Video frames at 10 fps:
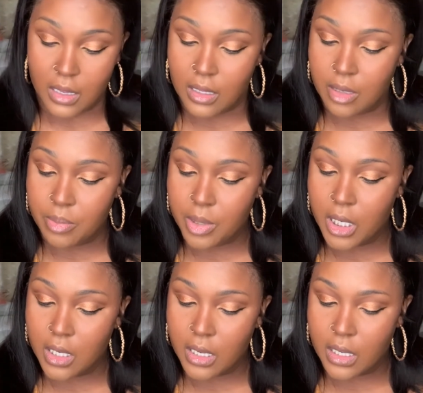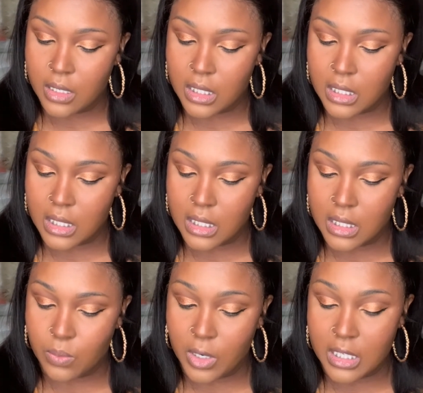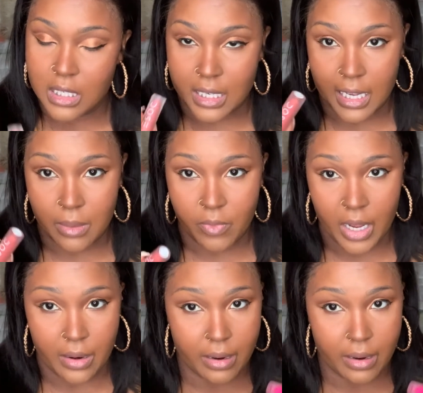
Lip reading: lip colors. It is, one is in Campfire,